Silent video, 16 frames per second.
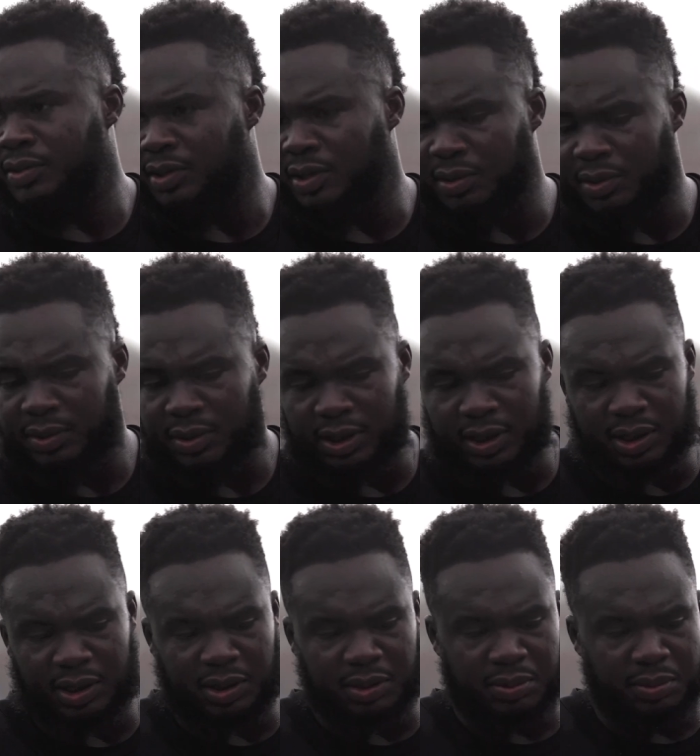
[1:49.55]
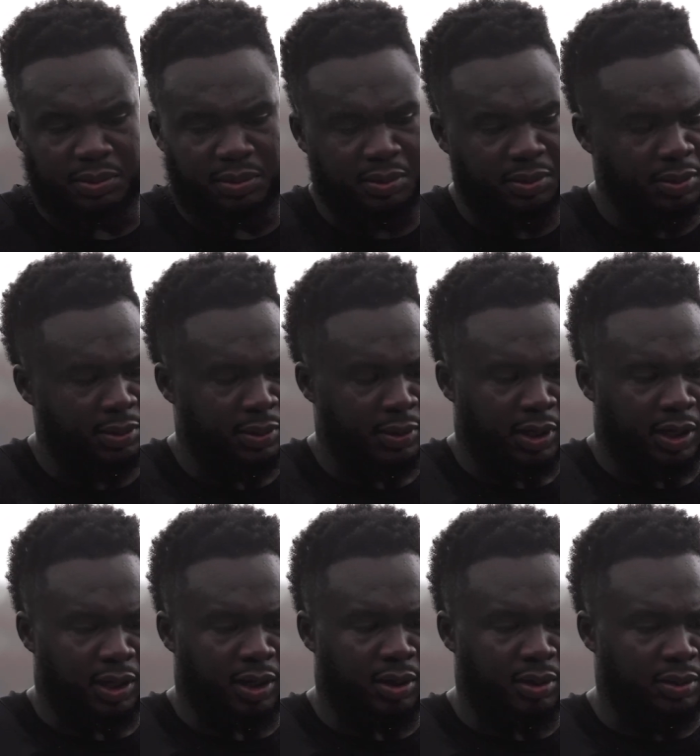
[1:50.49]
So, um,
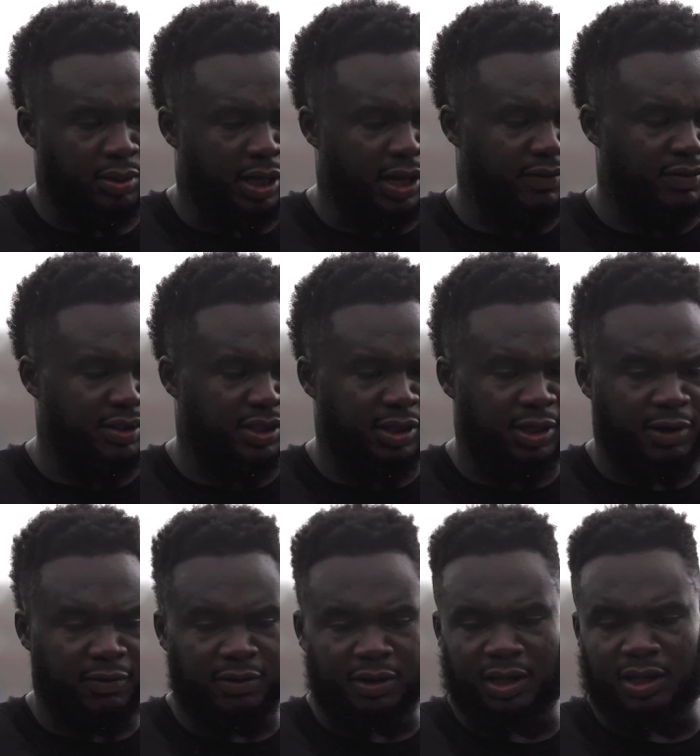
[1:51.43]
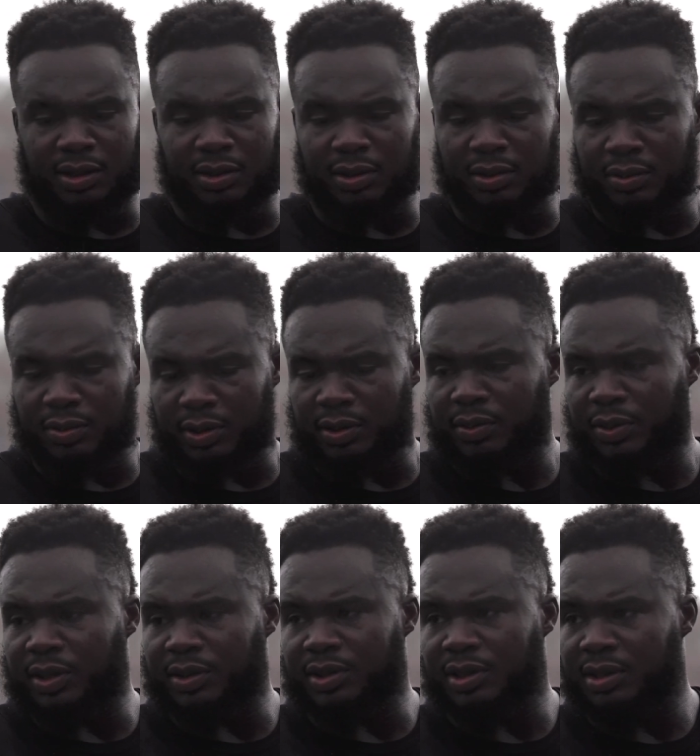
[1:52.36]
you know, I haven't seen everything, so we're going
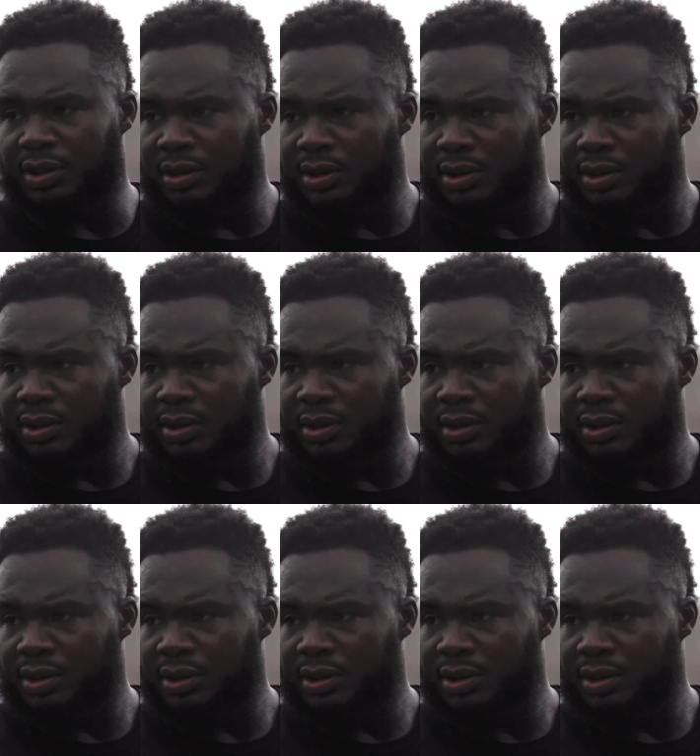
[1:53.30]
we're gonna see.